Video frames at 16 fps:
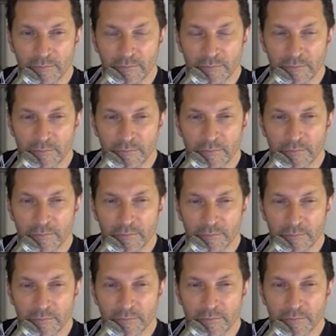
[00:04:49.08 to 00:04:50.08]

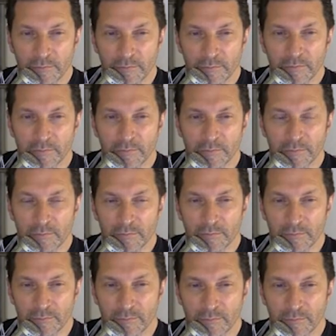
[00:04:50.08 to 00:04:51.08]

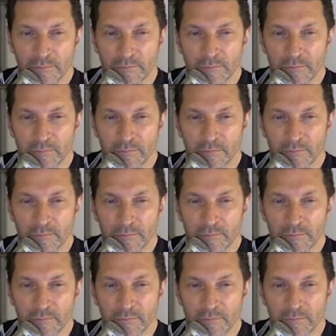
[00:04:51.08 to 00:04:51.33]
No words are spoken by the person on screen.